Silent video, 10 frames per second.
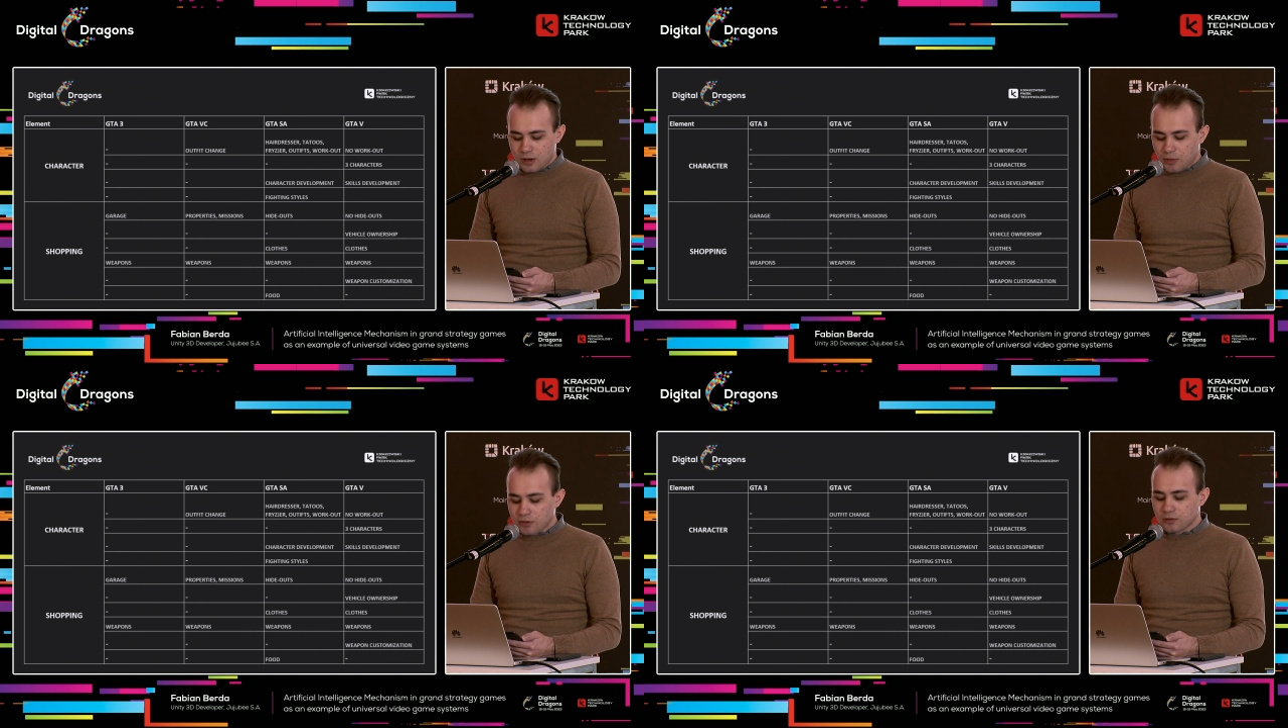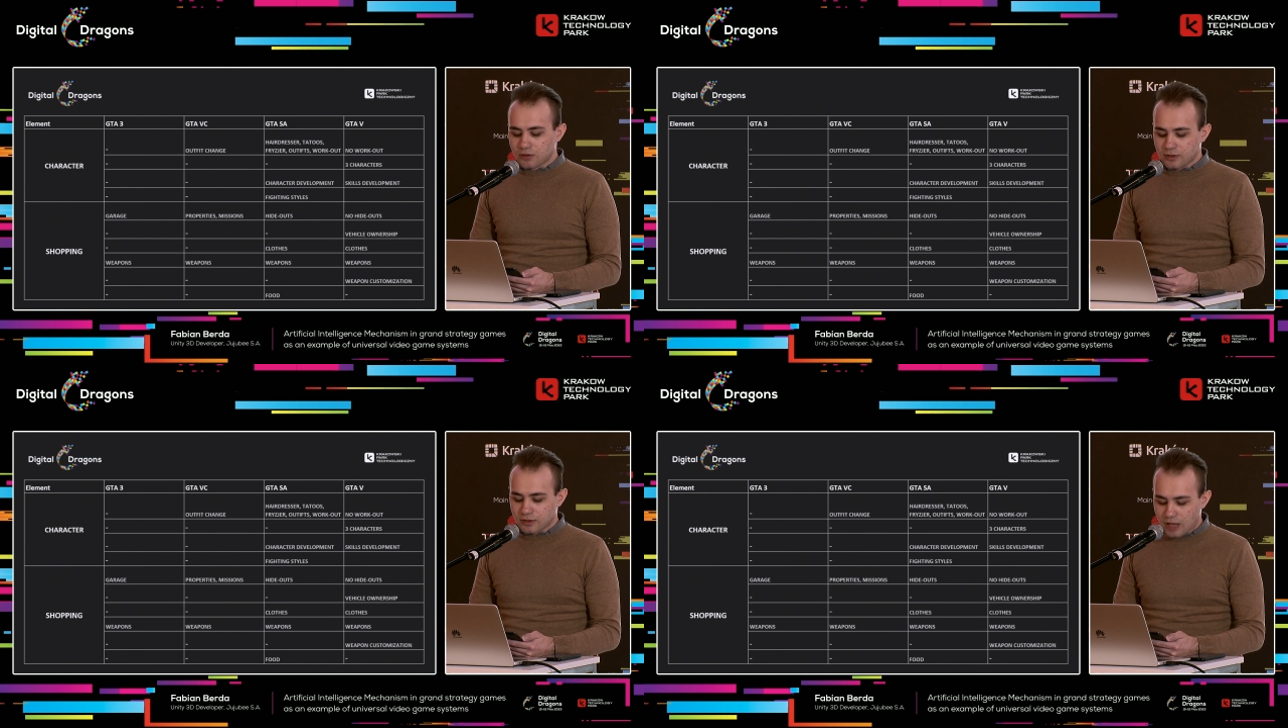Most
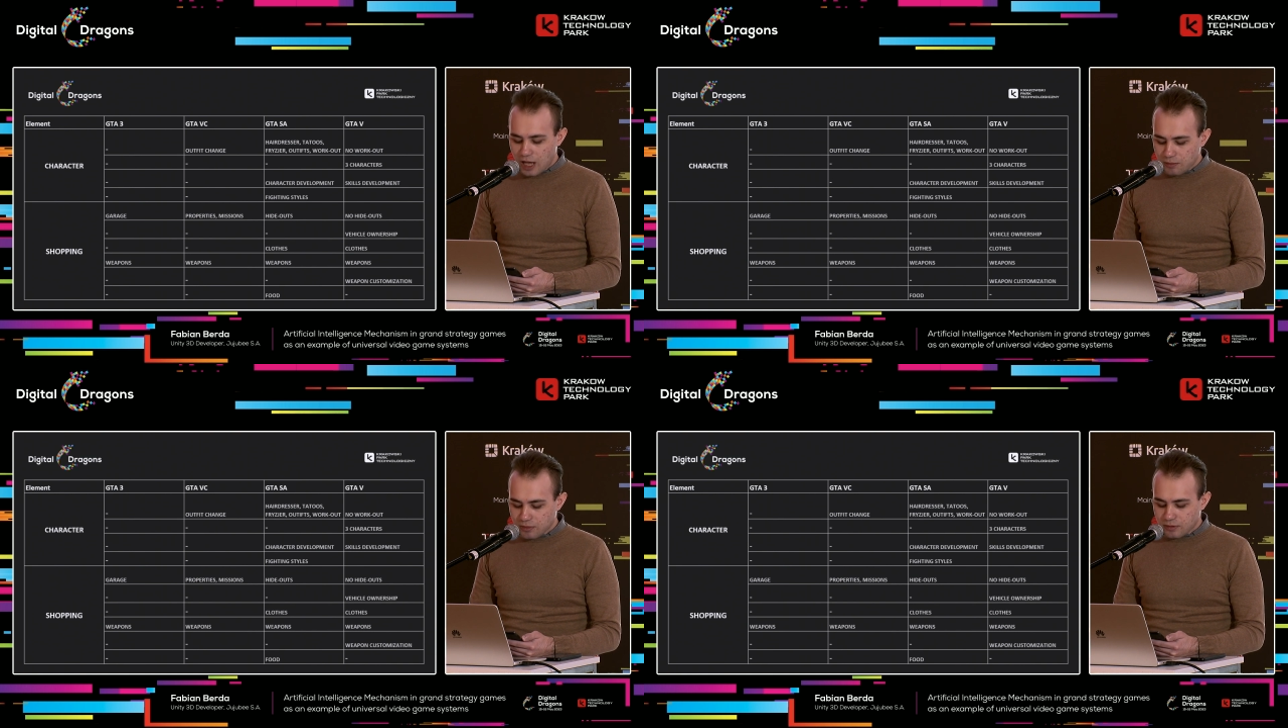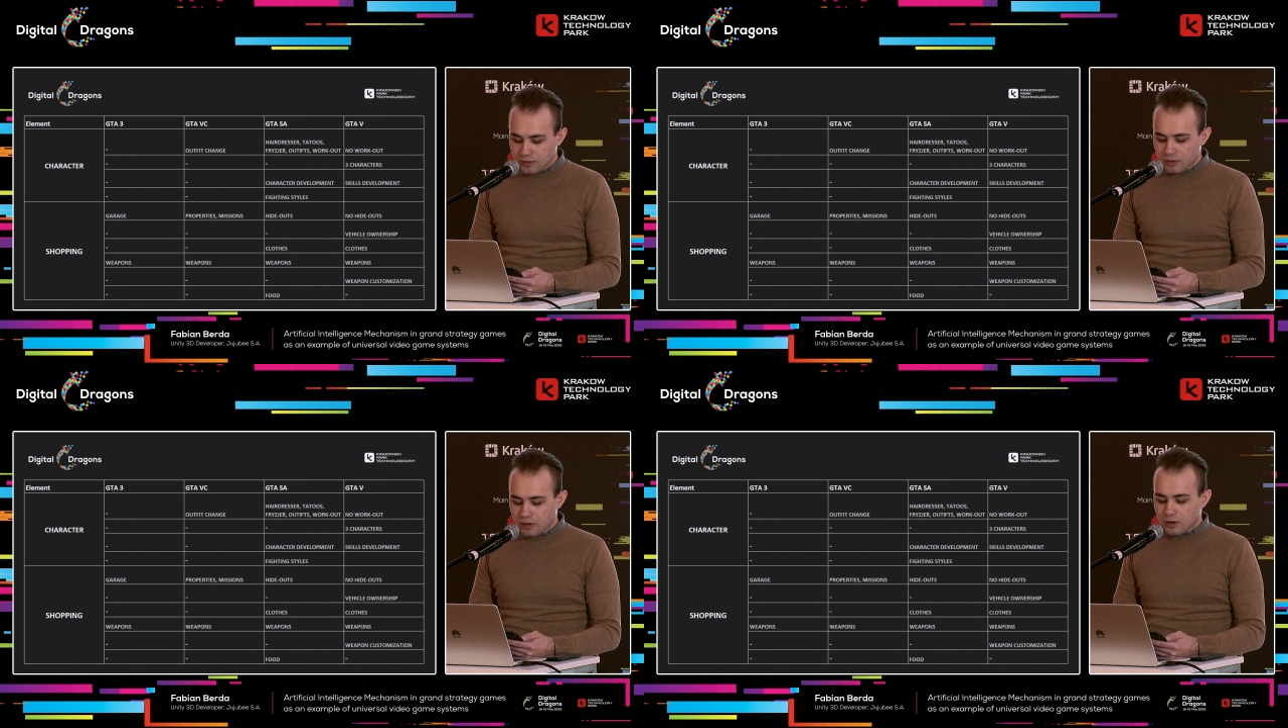of these games
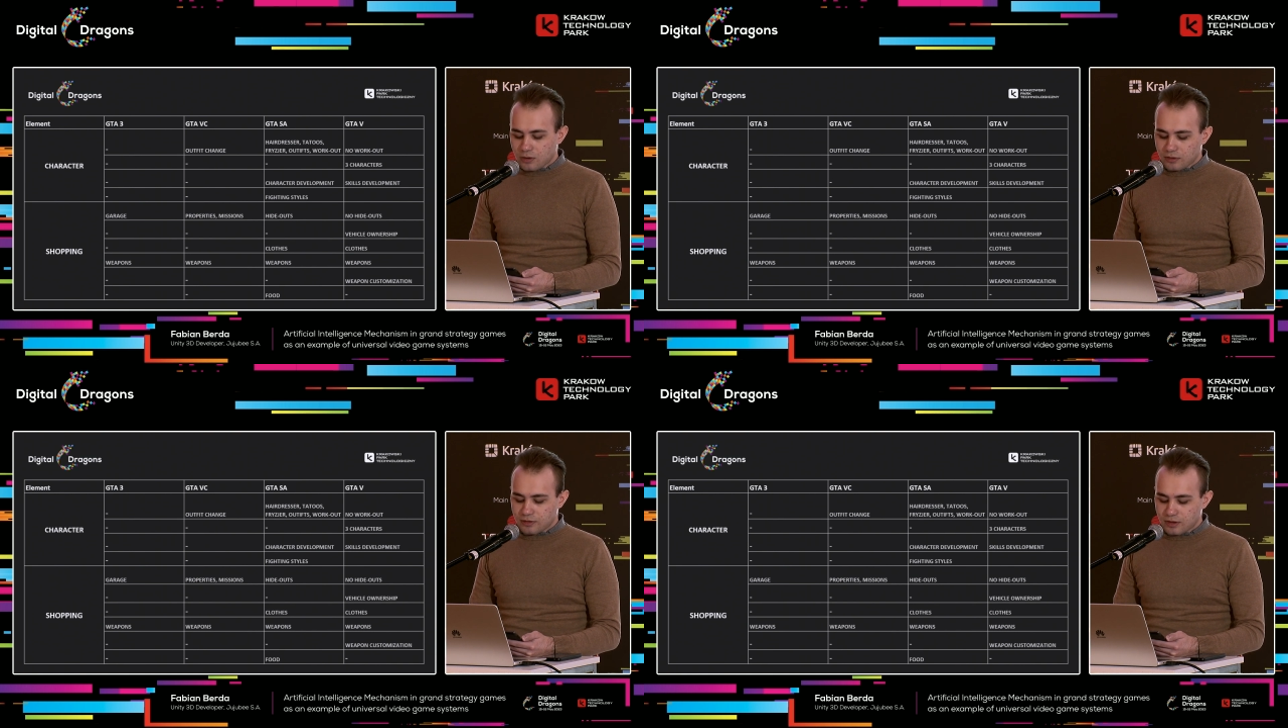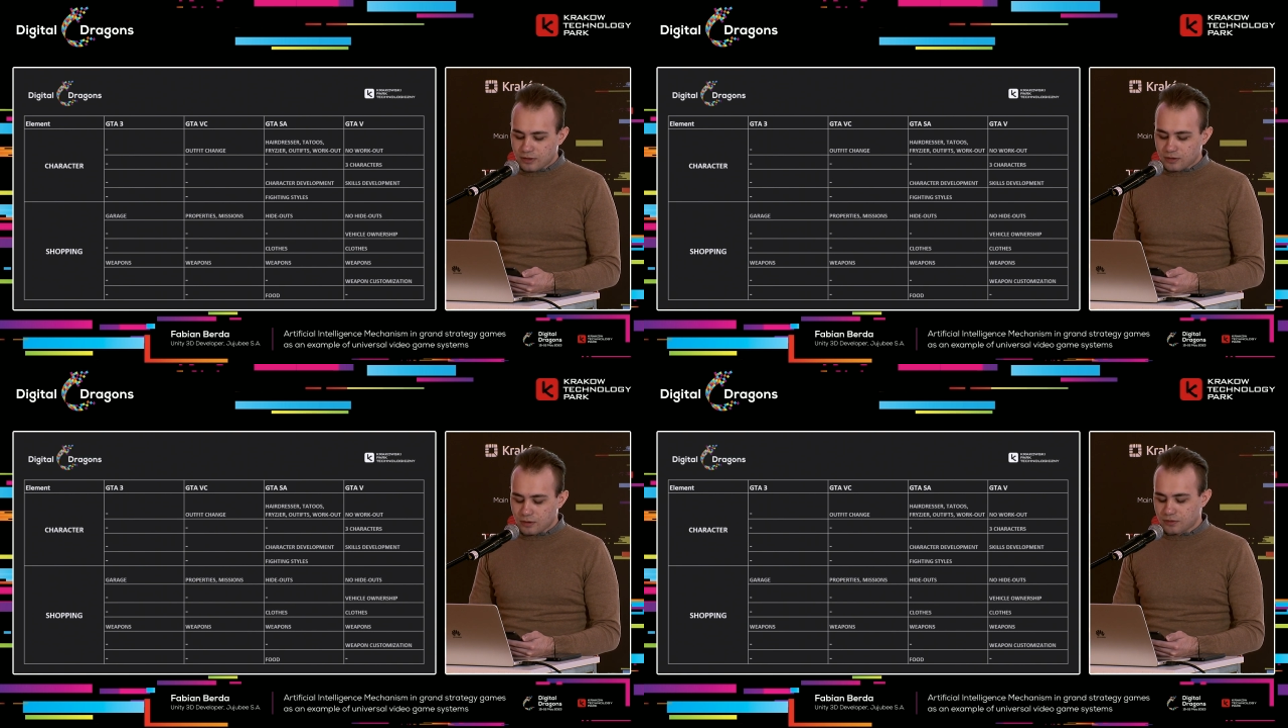
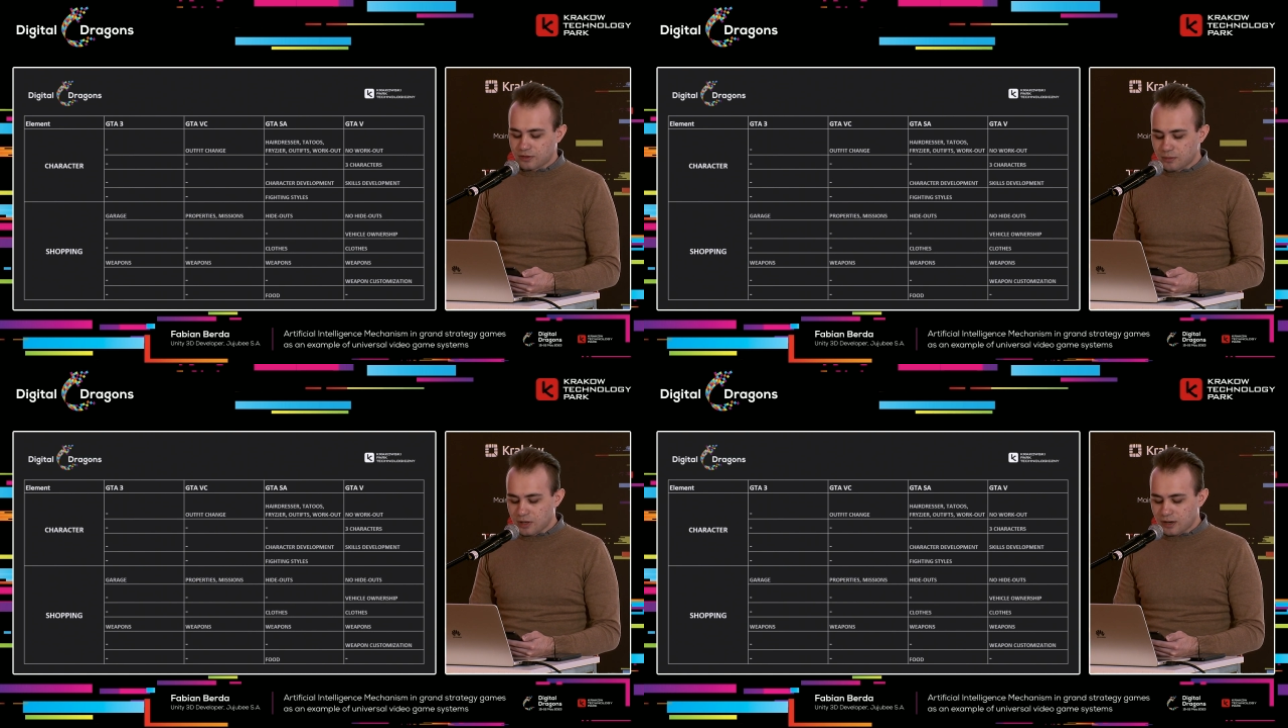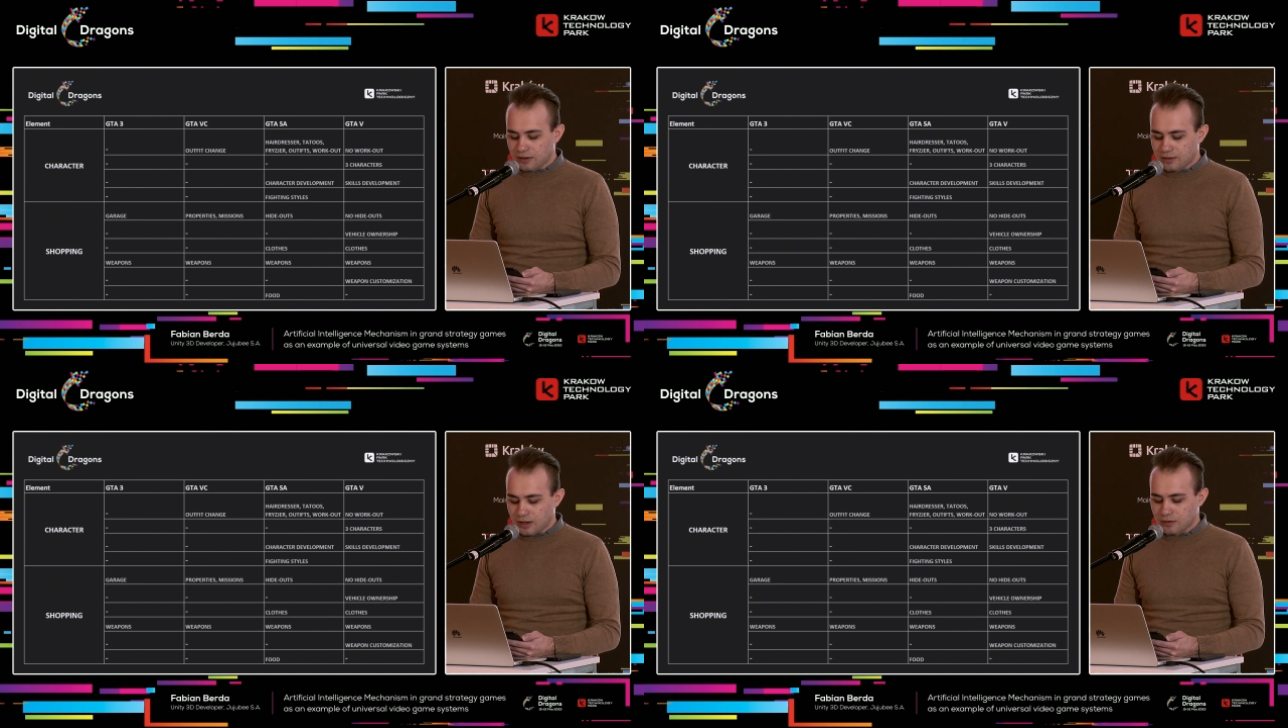consist of similar
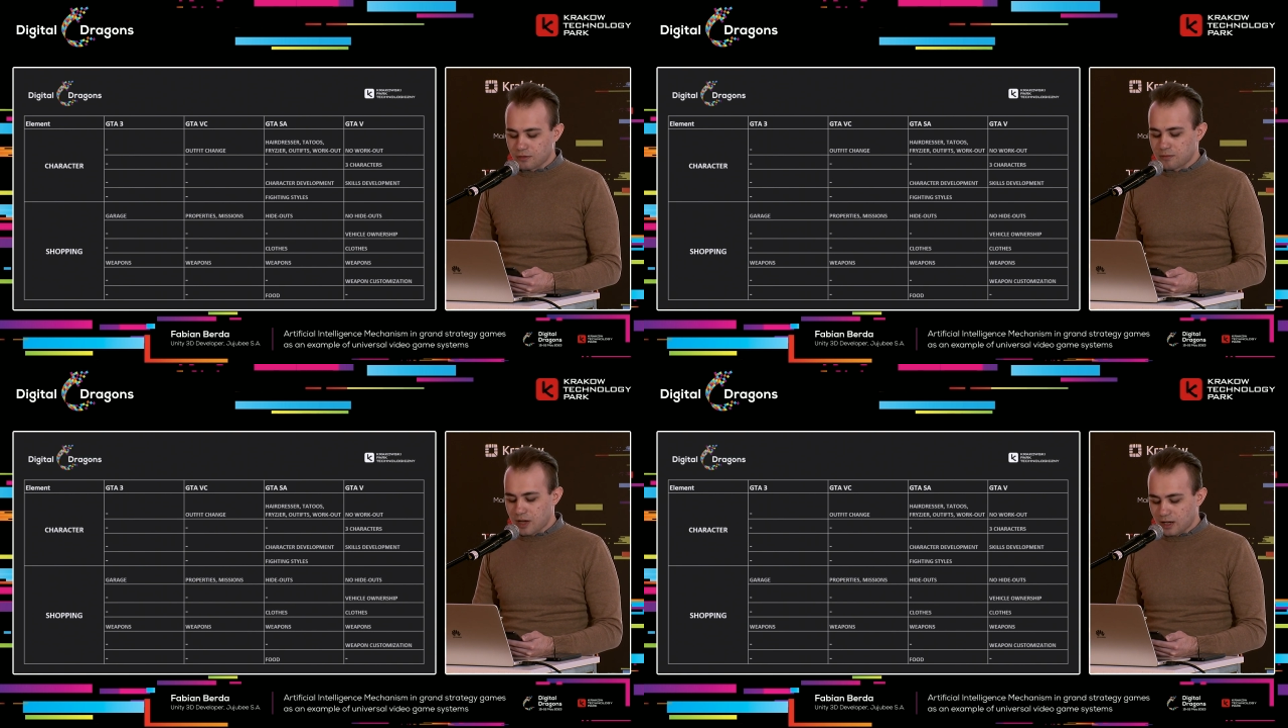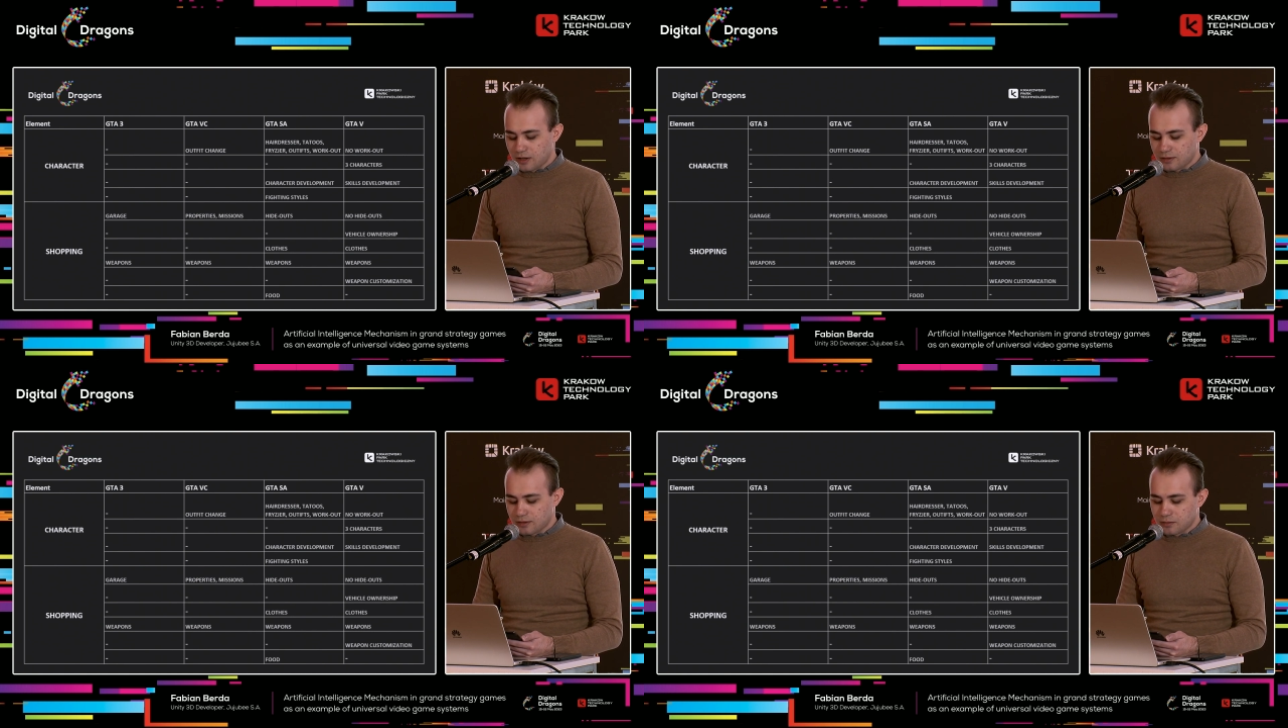set of
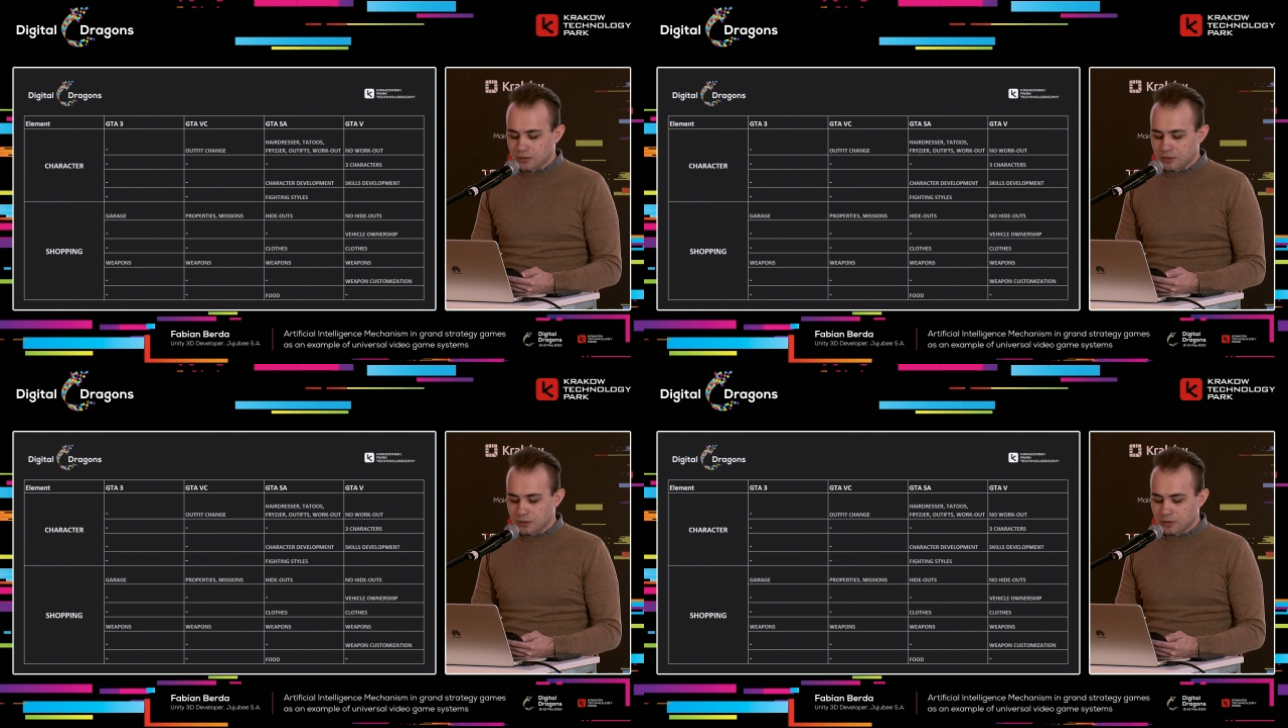mechanics,